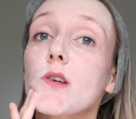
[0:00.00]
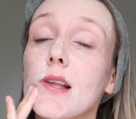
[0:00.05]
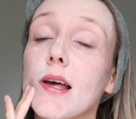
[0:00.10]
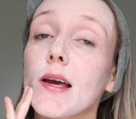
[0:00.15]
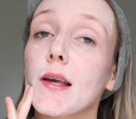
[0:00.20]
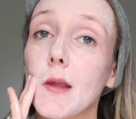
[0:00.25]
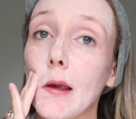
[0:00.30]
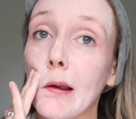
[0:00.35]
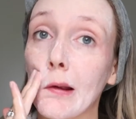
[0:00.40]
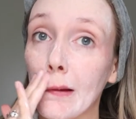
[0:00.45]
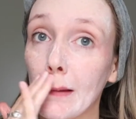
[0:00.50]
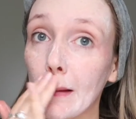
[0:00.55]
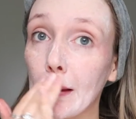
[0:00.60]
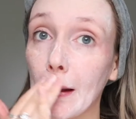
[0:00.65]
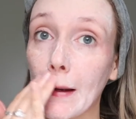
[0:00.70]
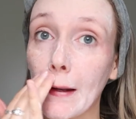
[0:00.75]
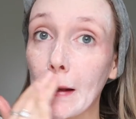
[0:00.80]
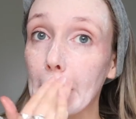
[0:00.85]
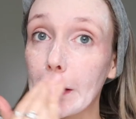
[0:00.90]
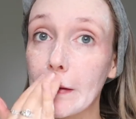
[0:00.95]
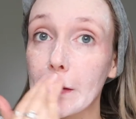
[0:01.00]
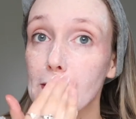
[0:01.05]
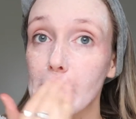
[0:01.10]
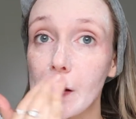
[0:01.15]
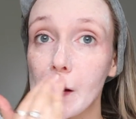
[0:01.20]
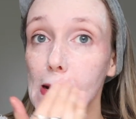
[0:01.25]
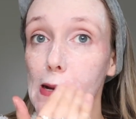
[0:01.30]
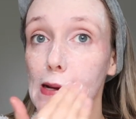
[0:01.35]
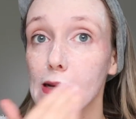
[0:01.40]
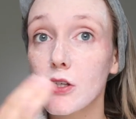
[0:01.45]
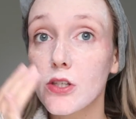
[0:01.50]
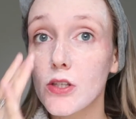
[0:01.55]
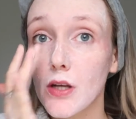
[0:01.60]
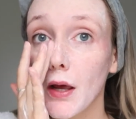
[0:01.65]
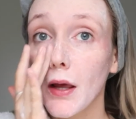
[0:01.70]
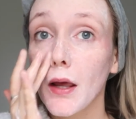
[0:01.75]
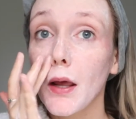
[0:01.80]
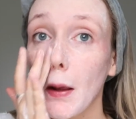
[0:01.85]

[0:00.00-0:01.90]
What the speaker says: like that your skin has changed,